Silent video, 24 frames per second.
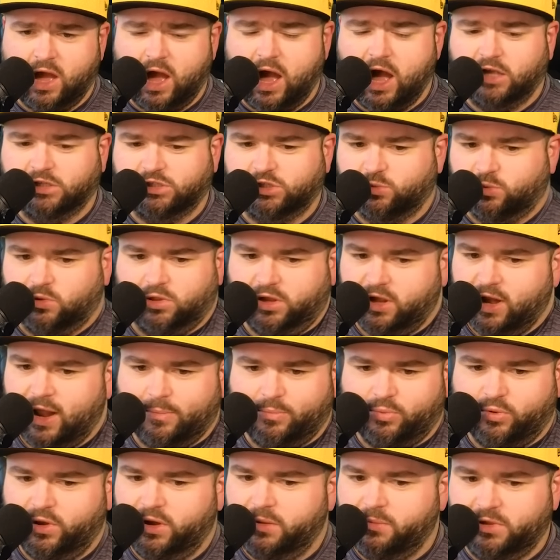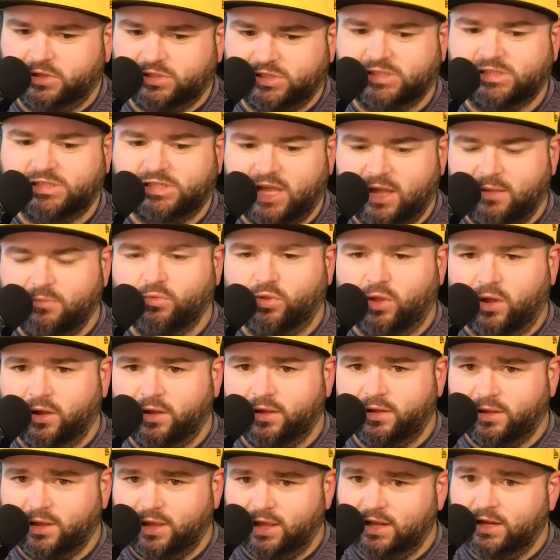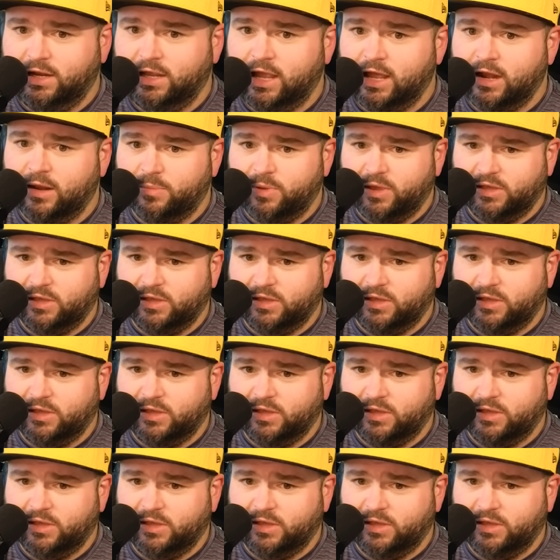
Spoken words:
So we're looking at pretty much the same look Indiana